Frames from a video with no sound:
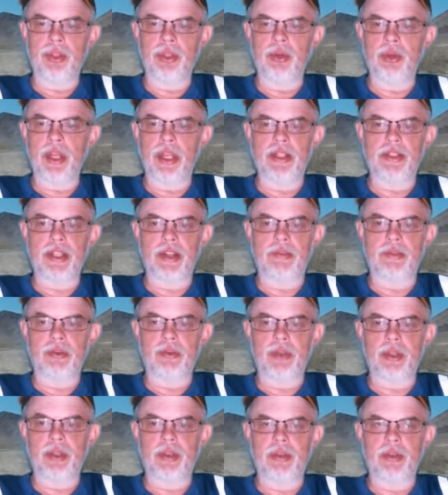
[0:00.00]
2 days after
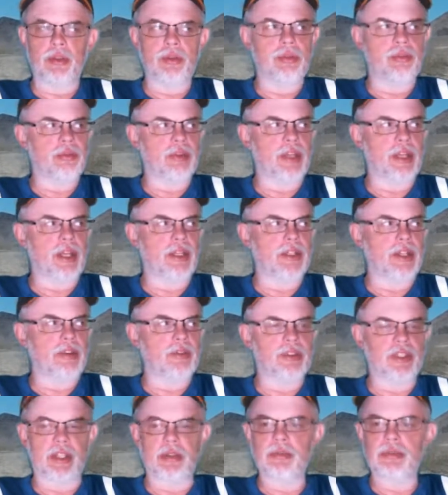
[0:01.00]
3 days
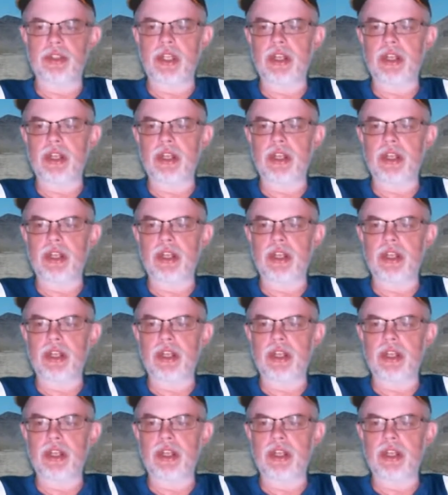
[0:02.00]
after. She was